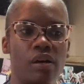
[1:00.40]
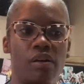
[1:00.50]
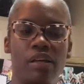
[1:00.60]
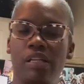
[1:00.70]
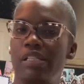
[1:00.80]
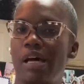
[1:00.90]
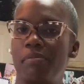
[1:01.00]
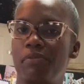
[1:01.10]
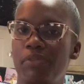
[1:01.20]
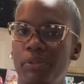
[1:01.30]
any type
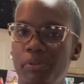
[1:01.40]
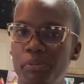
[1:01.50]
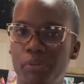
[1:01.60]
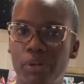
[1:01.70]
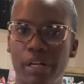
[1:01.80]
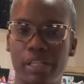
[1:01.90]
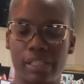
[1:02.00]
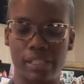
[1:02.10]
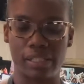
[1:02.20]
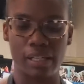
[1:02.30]
of gluten
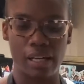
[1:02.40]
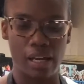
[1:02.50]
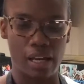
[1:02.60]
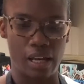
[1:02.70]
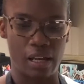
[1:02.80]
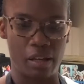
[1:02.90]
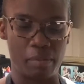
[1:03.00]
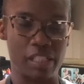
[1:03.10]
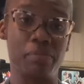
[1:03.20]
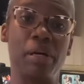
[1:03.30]
products
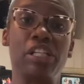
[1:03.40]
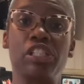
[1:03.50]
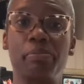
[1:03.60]
as much as